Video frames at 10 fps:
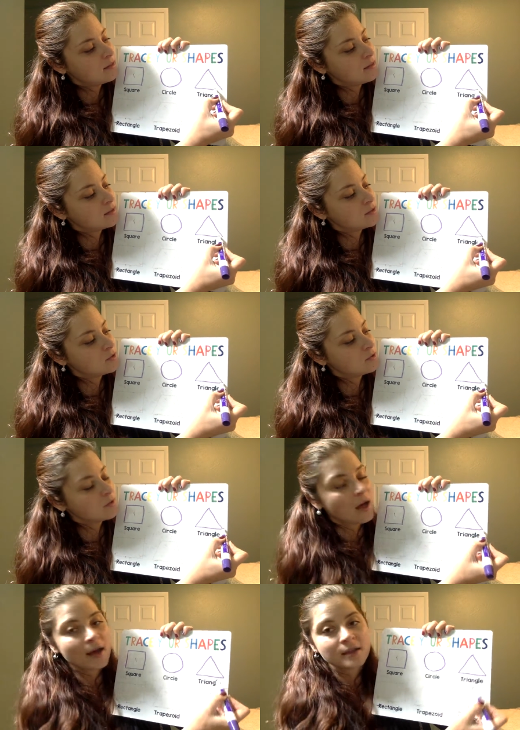the 2
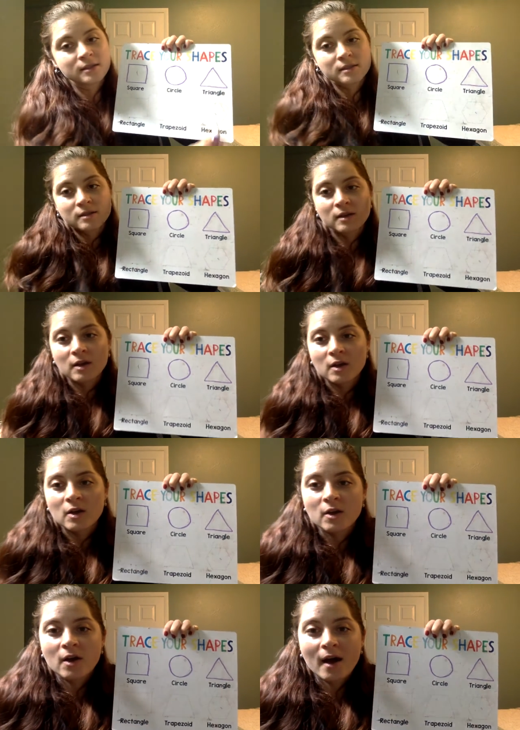lines
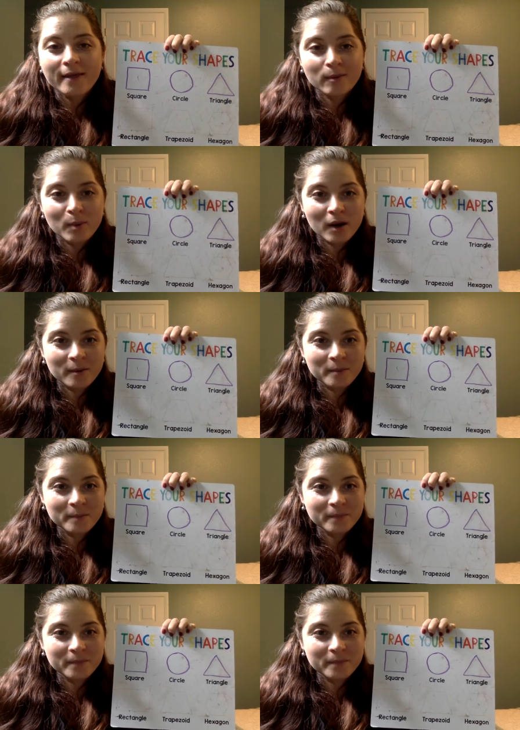at the bottom.